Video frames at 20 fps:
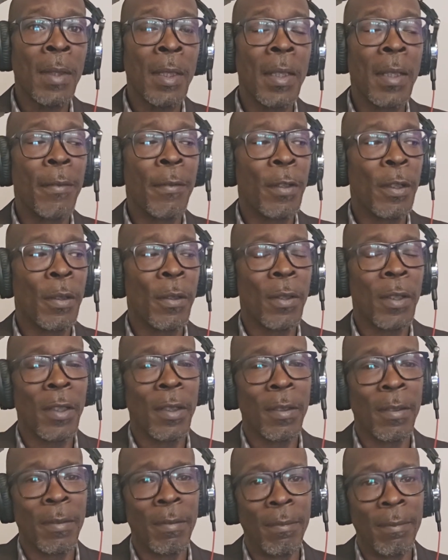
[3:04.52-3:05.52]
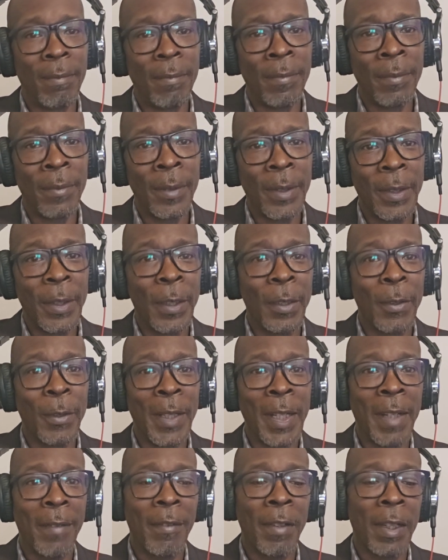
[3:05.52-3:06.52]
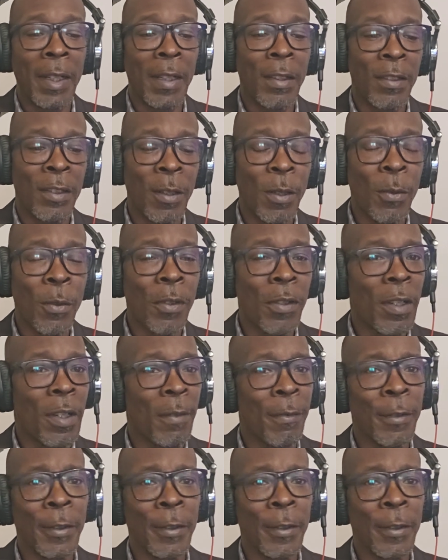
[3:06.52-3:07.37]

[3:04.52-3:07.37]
And if you're going to, have to get shoulders